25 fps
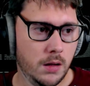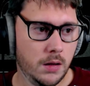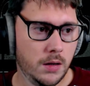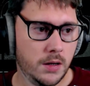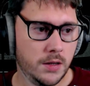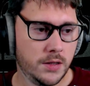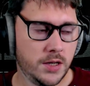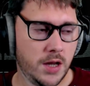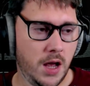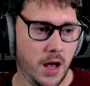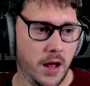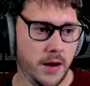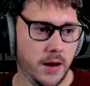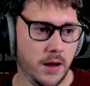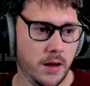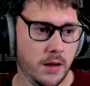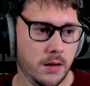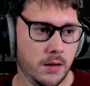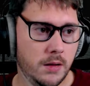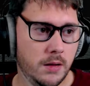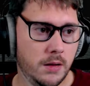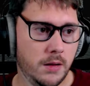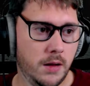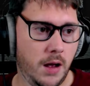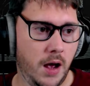Katana.
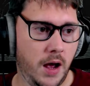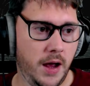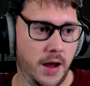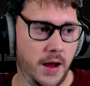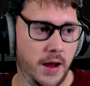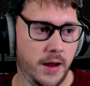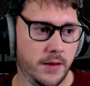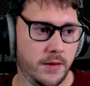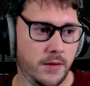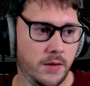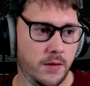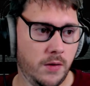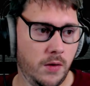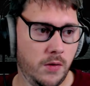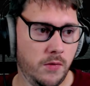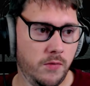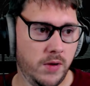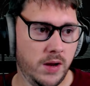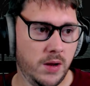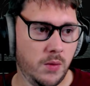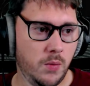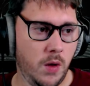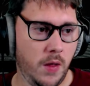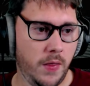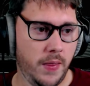I don't
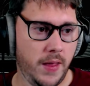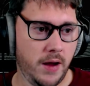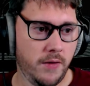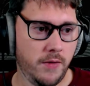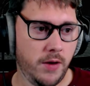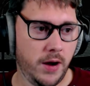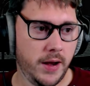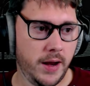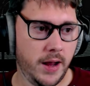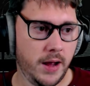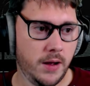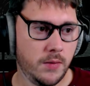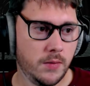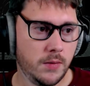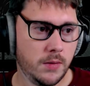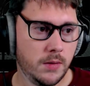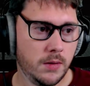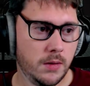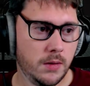really want that right now.